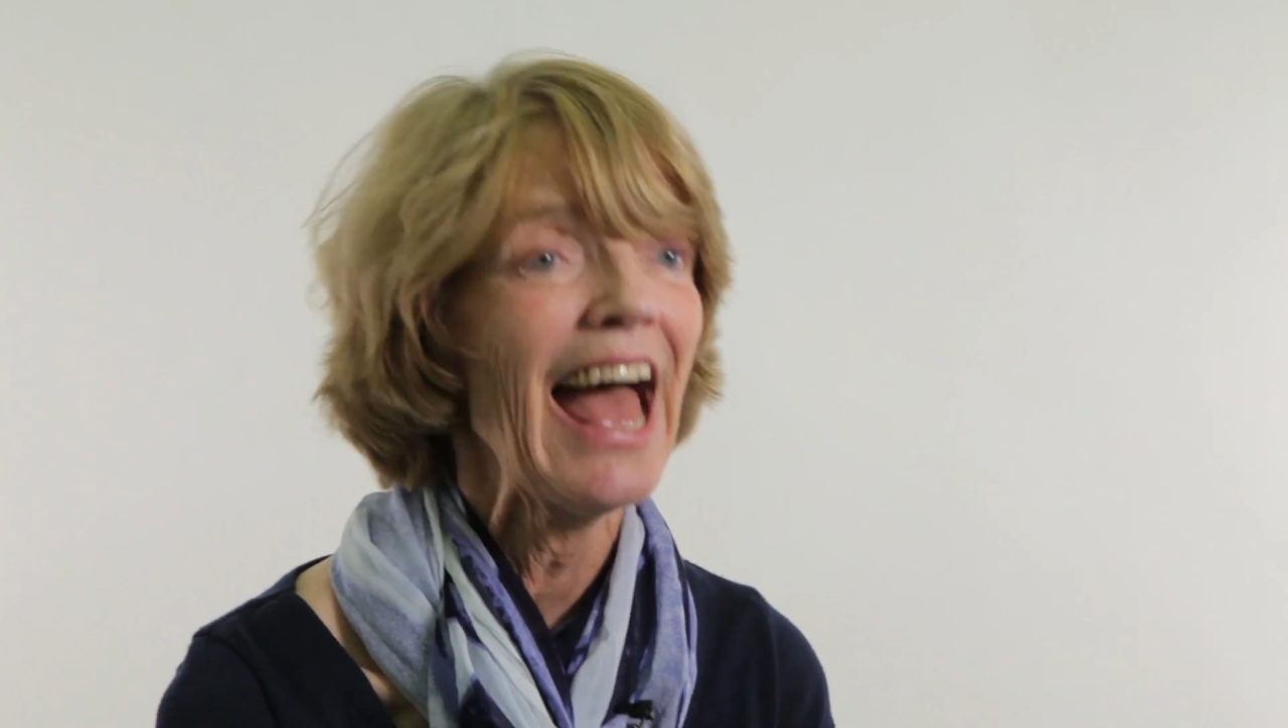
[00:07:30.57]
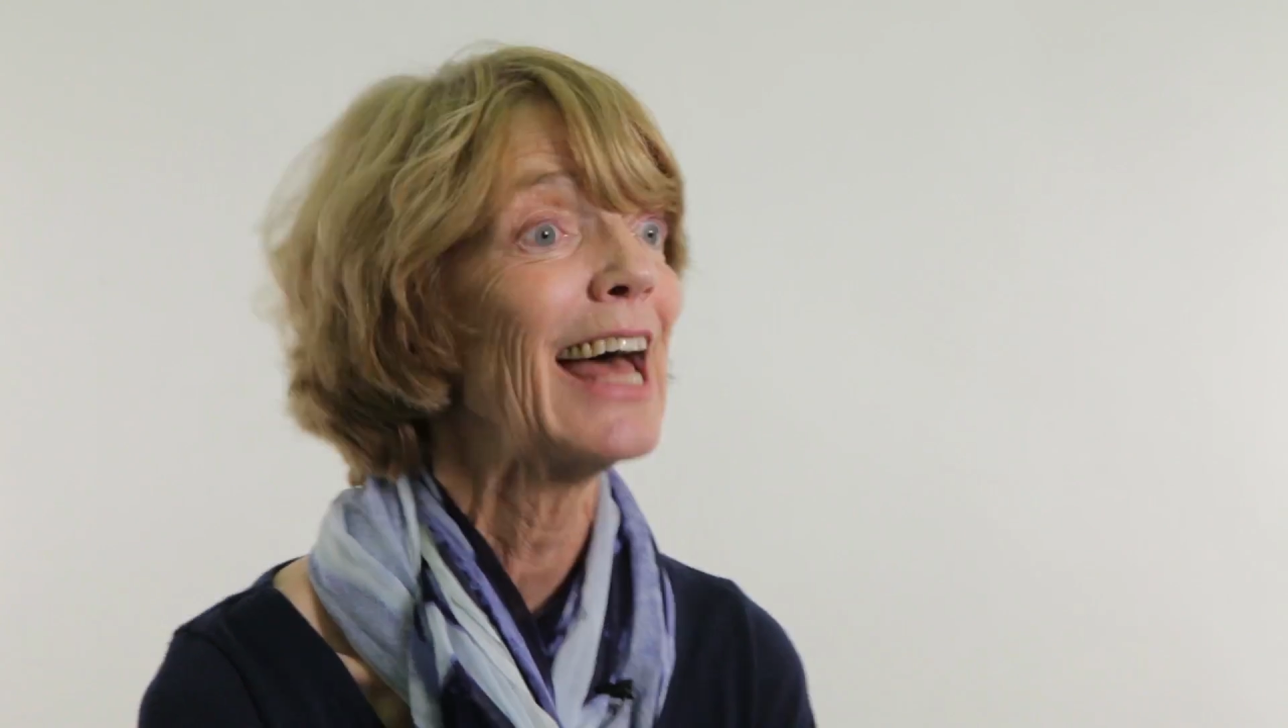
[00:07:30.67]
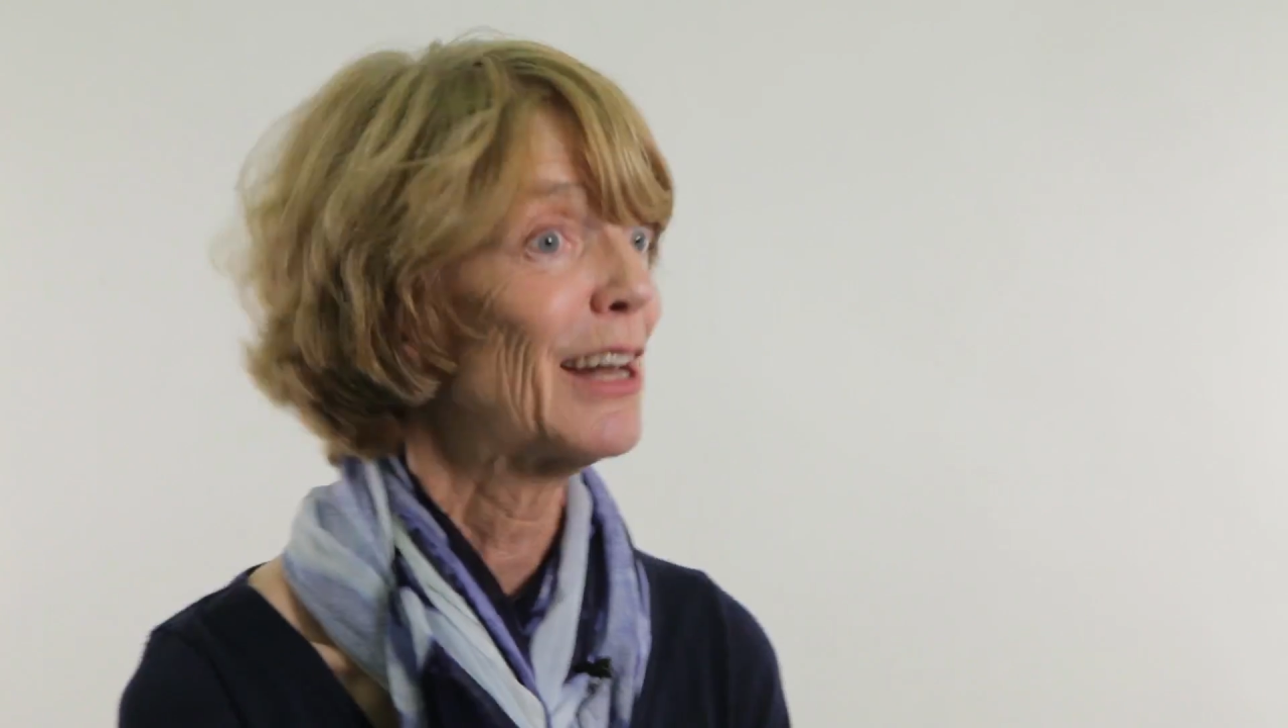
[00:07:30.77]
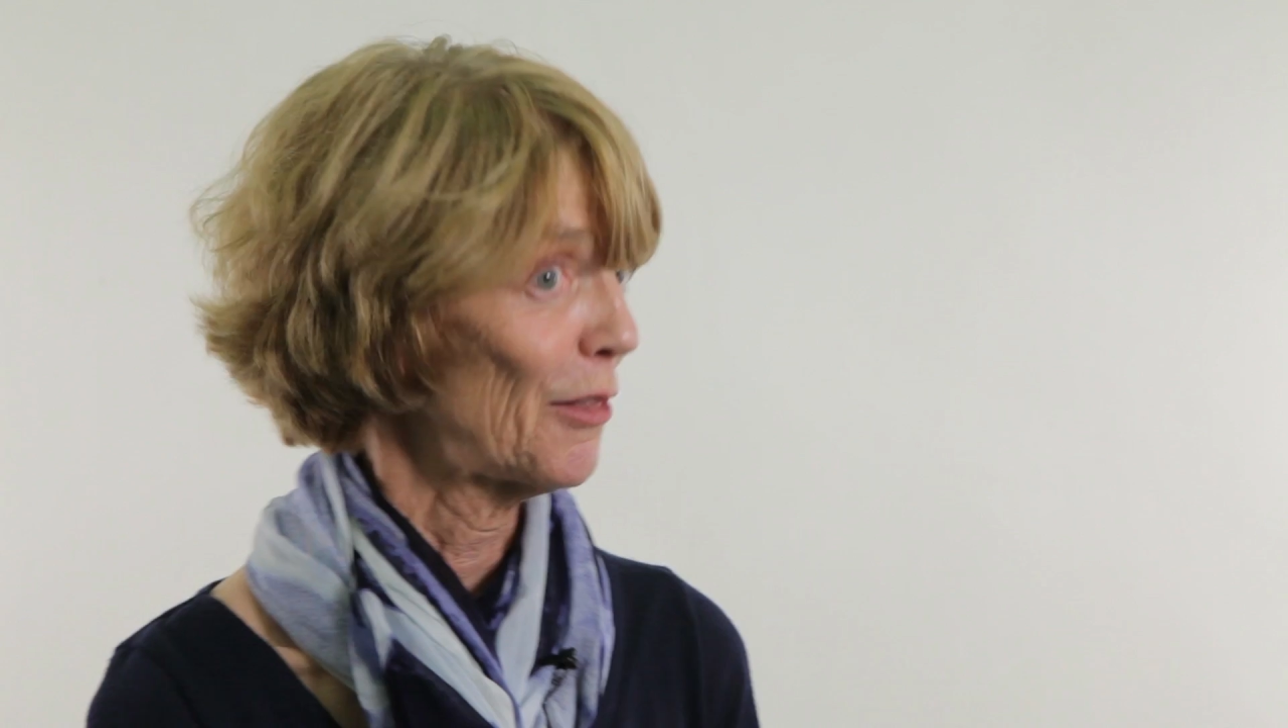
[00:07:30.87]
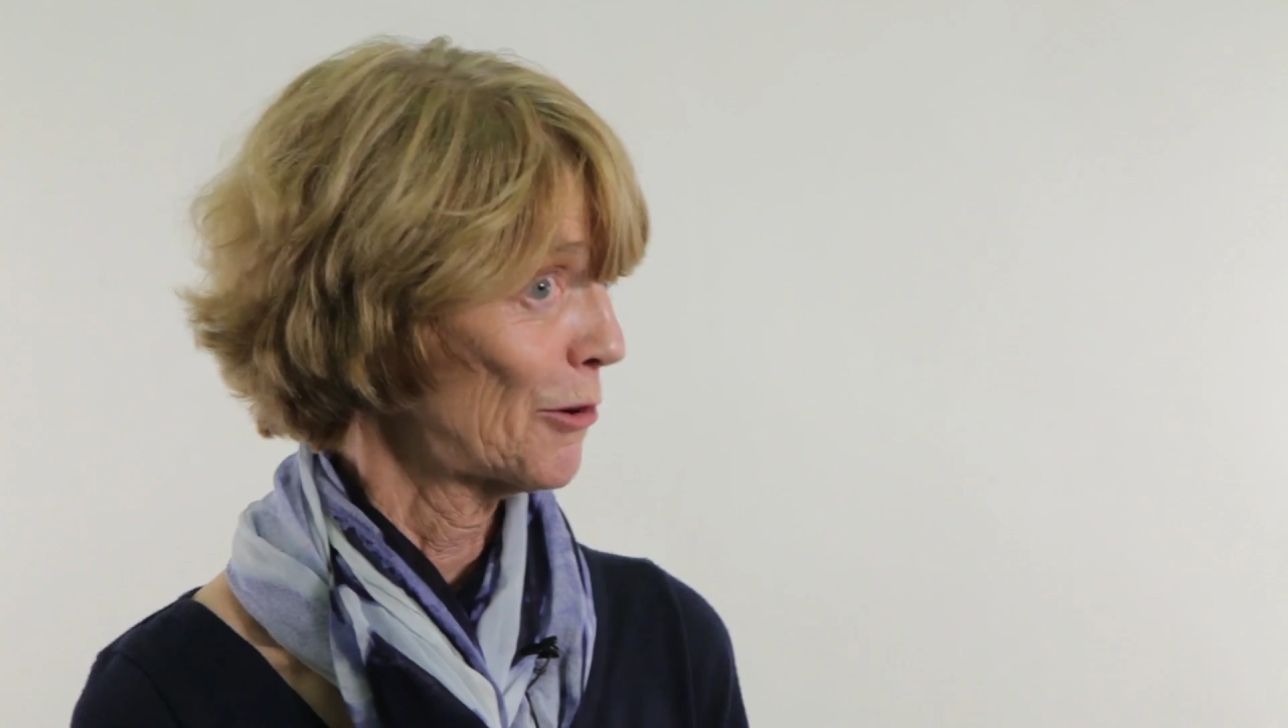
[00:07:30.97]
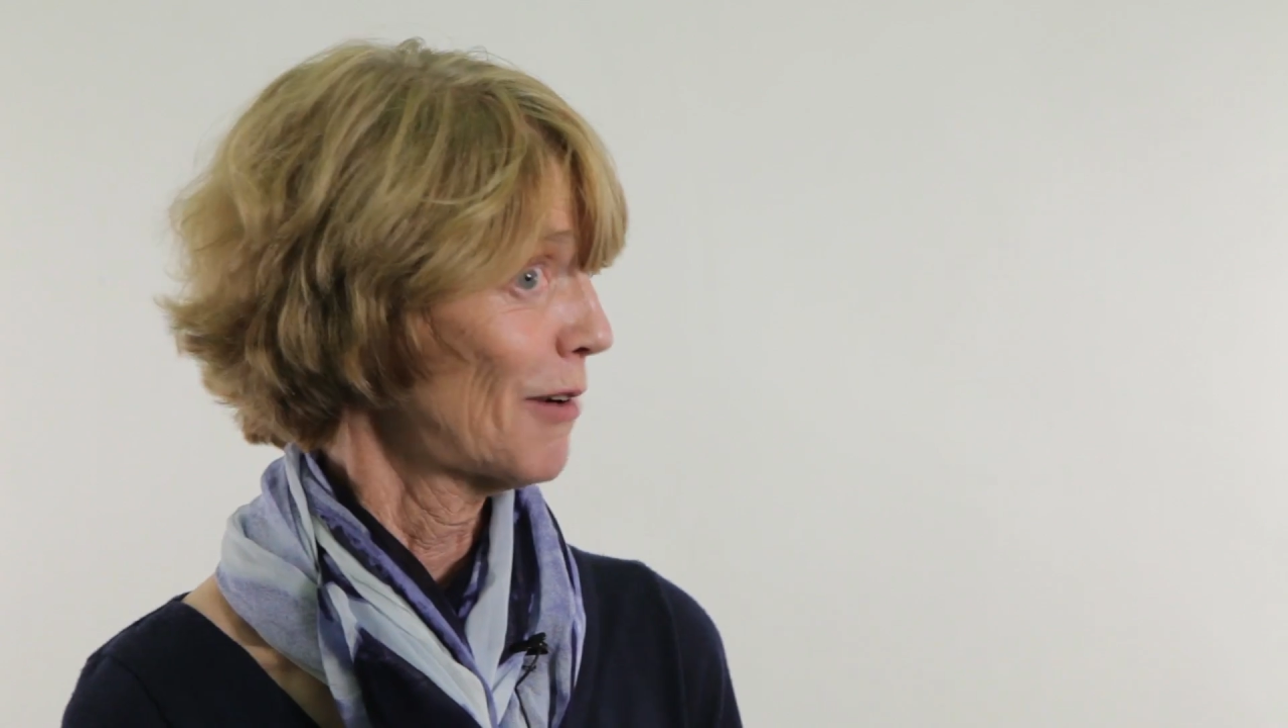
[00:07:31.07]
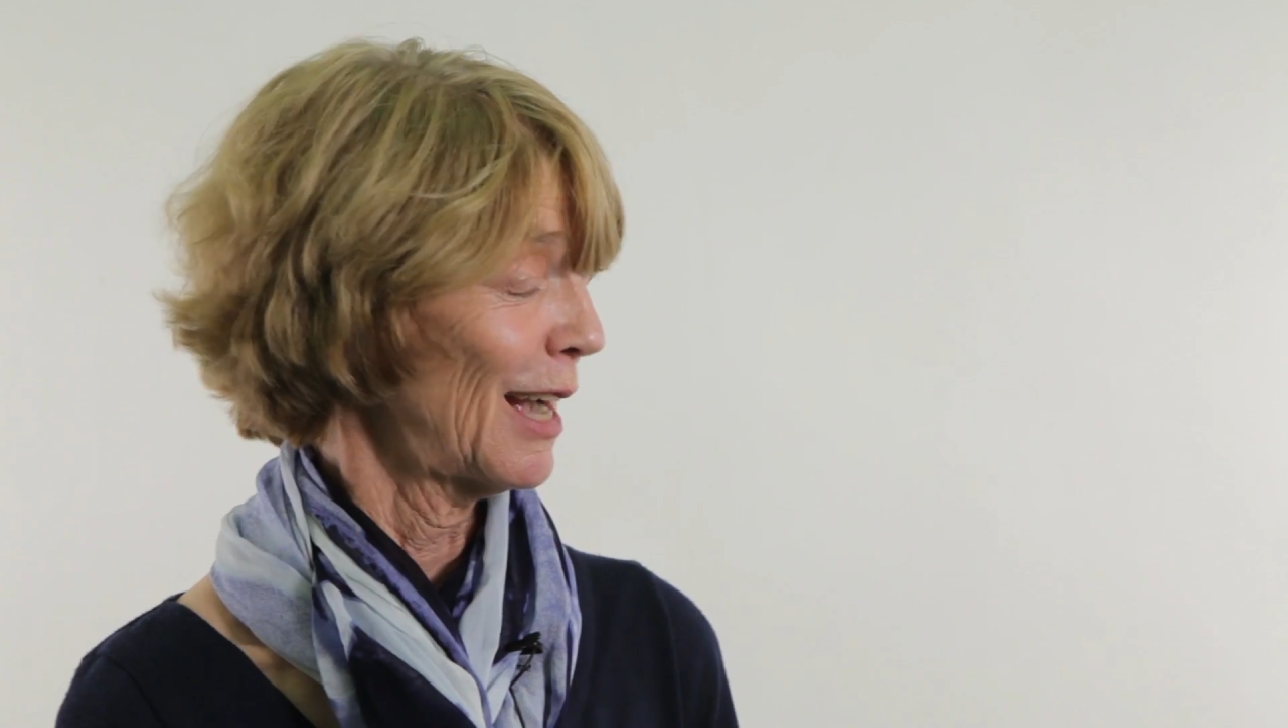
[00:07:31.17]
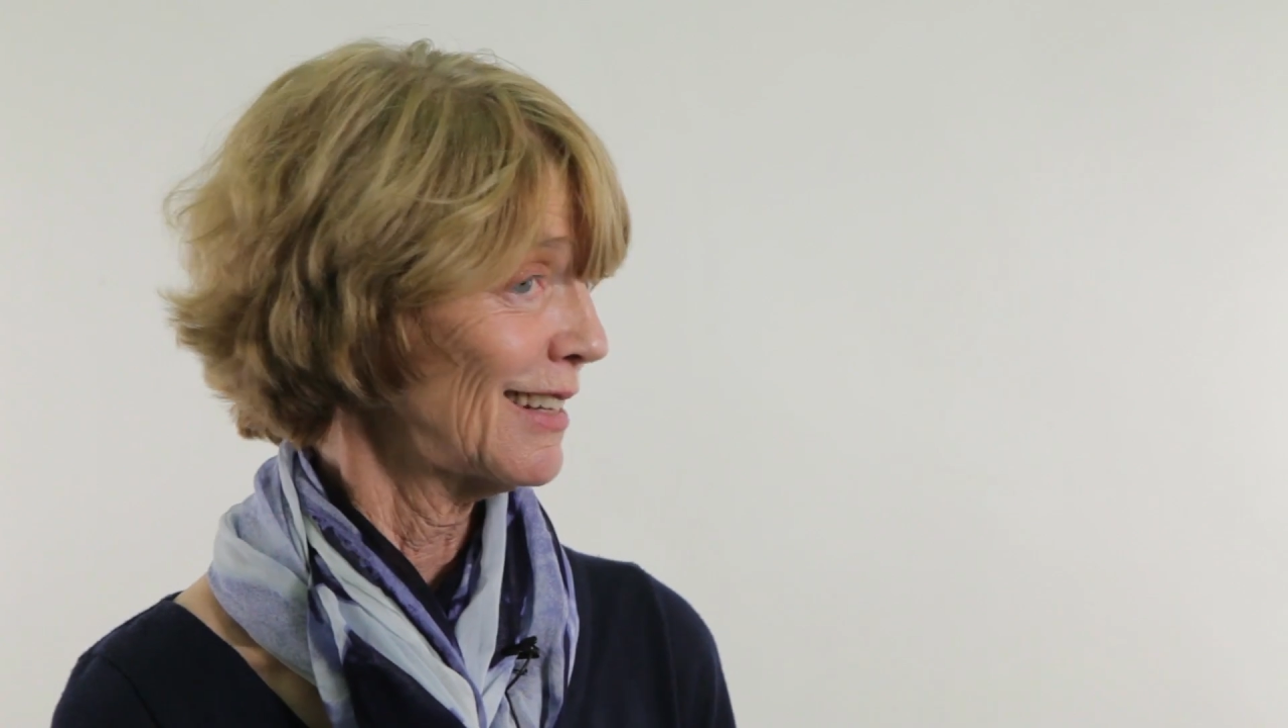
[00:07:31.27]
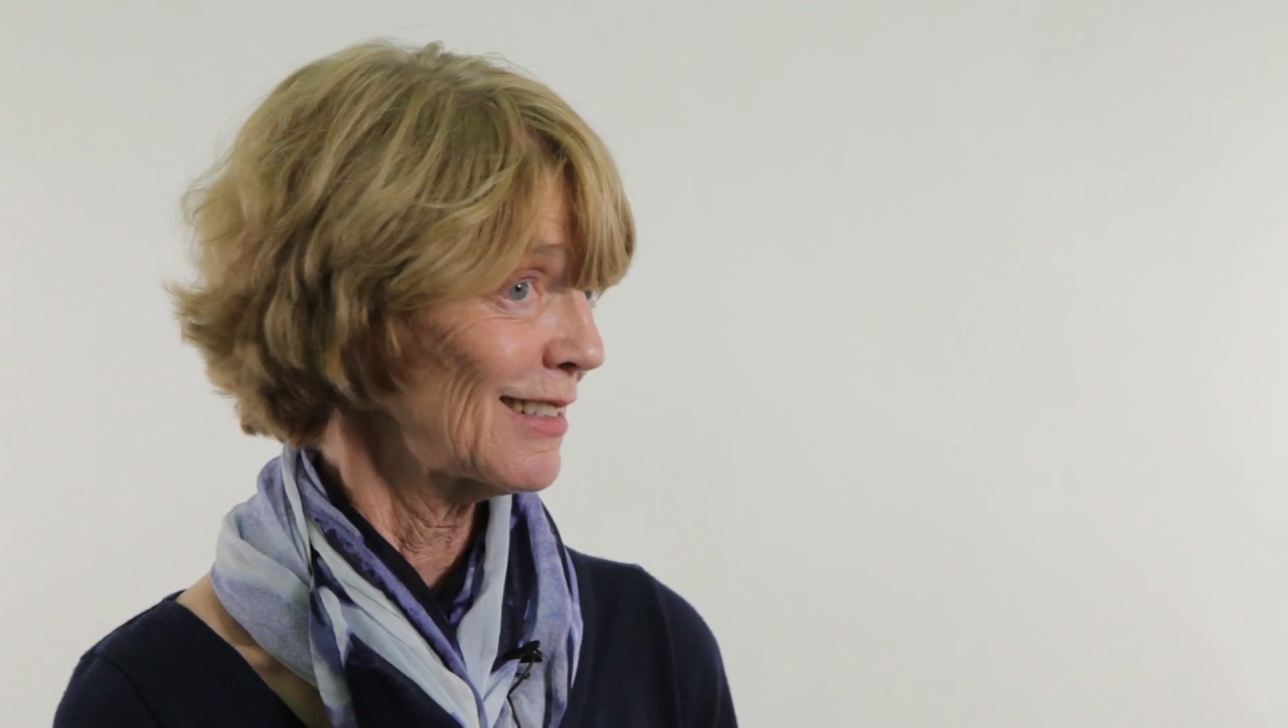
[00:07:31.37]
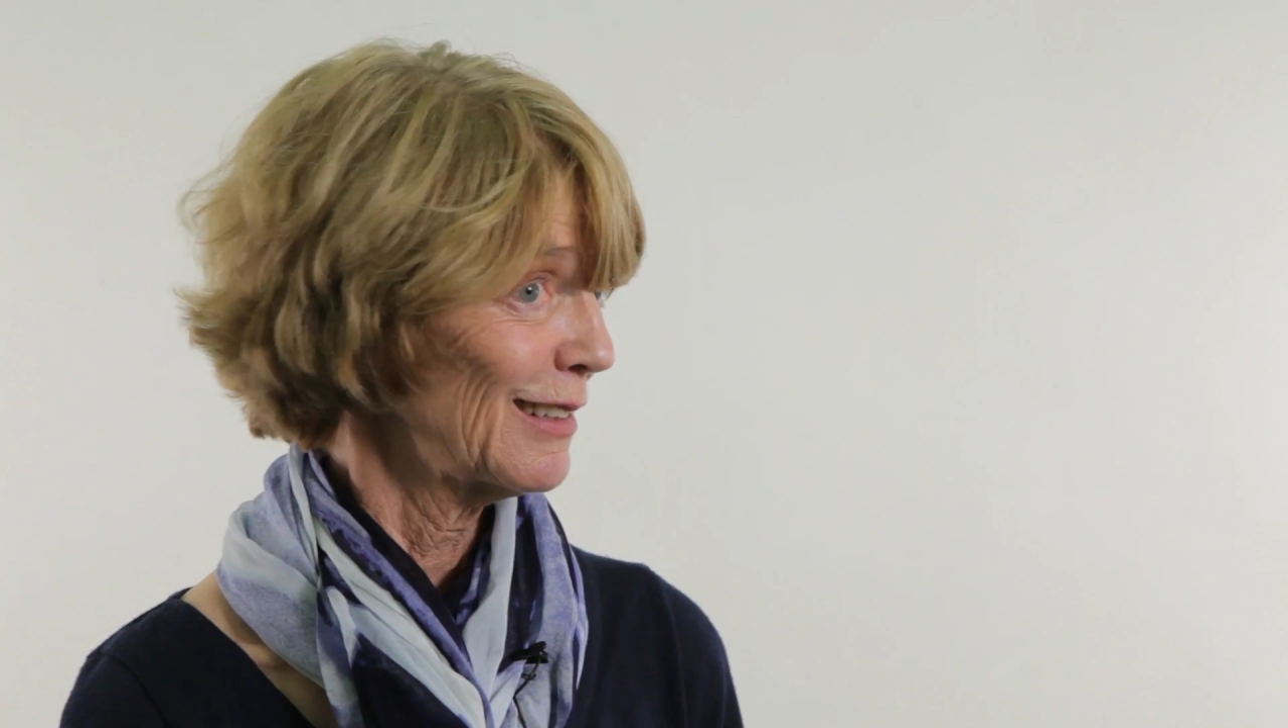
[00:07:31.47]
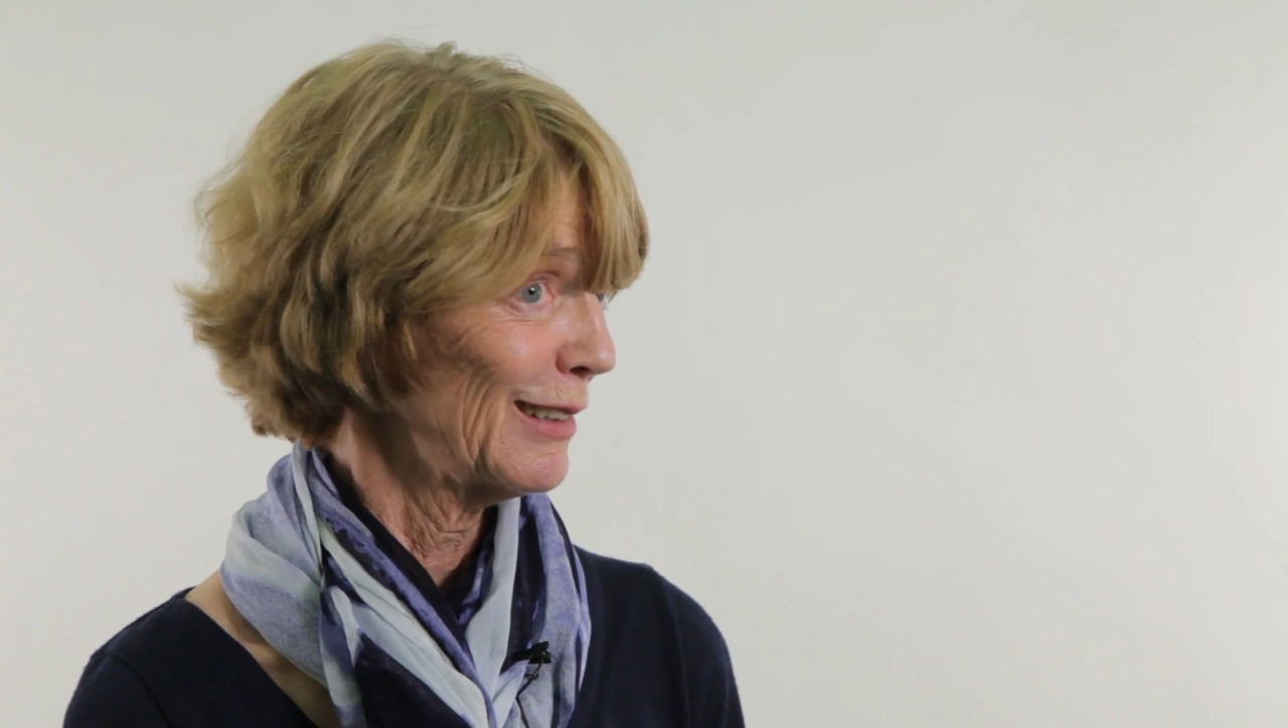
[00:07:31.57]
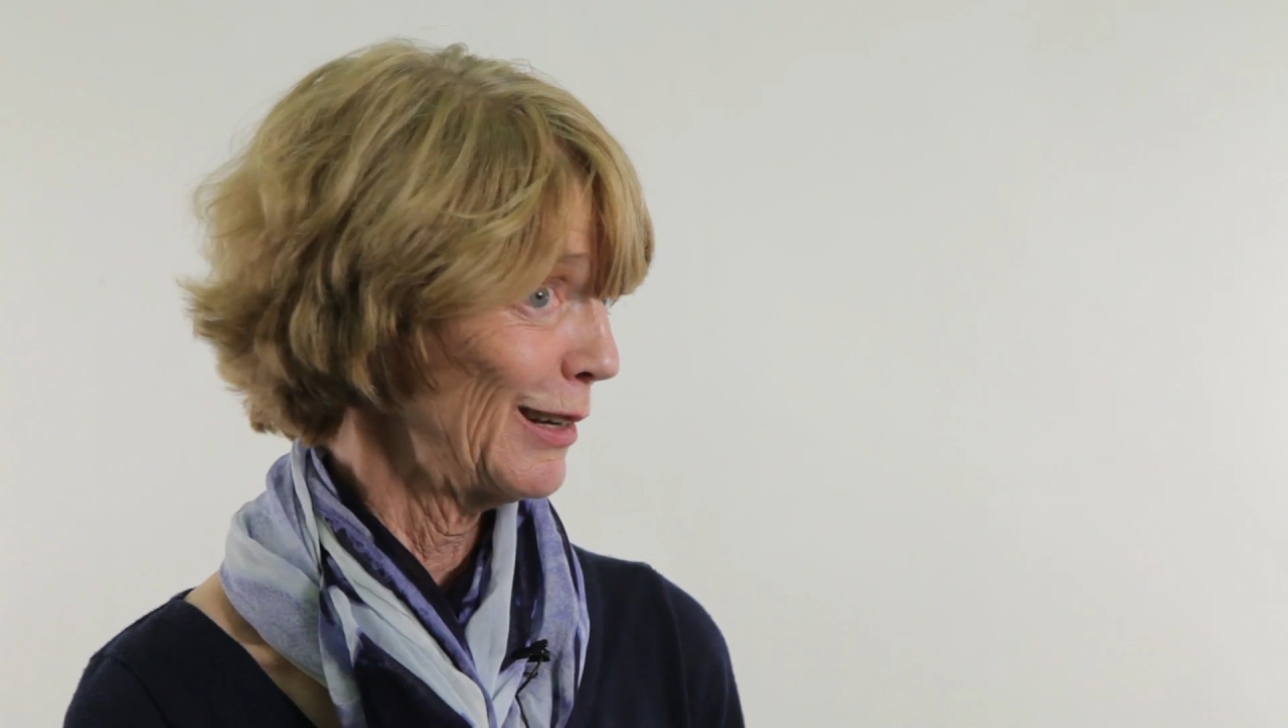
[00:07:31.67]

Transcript: and other rats